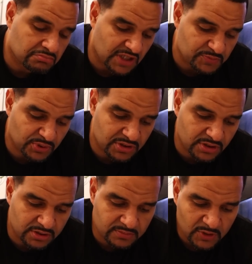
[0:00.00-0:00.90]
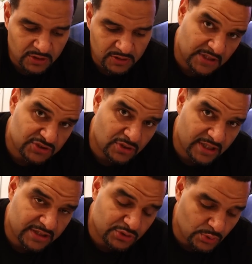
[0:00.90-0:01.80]
That's pretty good. Let's go
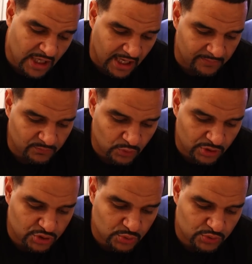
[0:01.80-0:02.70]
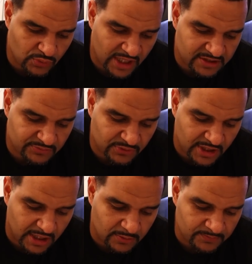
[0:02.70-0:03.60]
ahead and do that. We're gonna choose random for
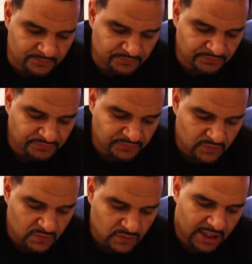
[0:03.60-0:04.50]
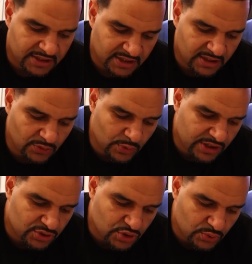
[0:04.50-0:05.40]
now. And here we
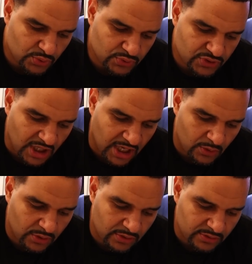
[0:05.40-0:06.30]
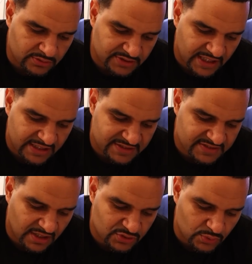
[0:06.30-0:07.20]
can choose our daily
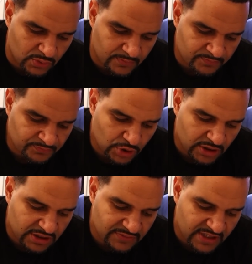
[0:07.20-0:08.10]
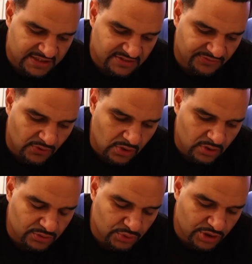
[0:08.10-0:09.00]
schedule. You can leave it as
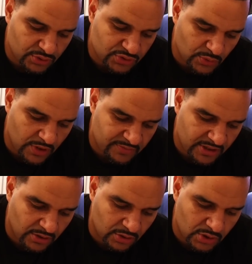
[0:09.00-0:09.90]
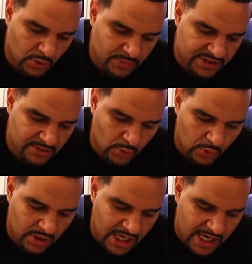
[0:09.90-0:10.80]
default. You can use the wavemaker on low, medium,
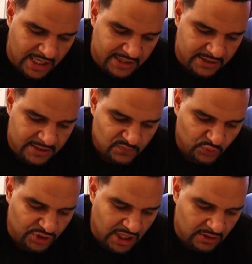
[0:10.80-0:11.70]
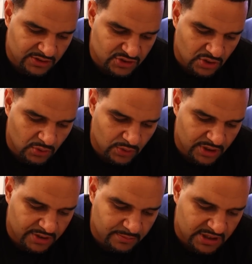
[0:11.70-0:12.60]
or high. For now, let's go
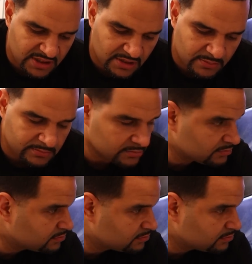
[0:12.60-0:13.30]
with medium.